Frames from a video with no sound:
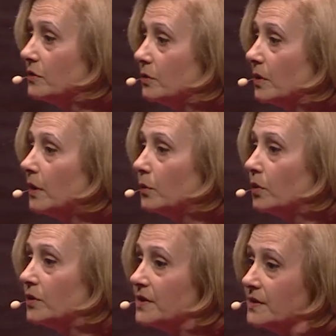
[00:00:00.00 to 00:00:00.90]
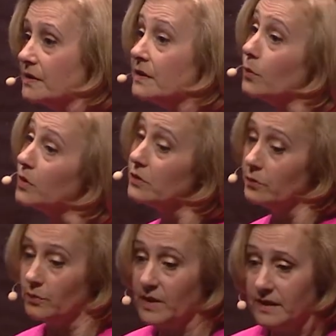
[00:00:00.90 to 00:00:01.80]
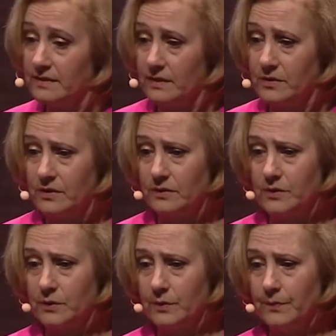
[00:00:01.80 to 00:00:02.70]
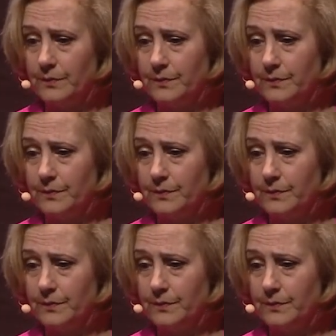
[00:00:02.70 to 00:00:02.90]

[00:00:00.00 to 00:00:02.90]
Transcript: to? And what is it that we don't pay attention to?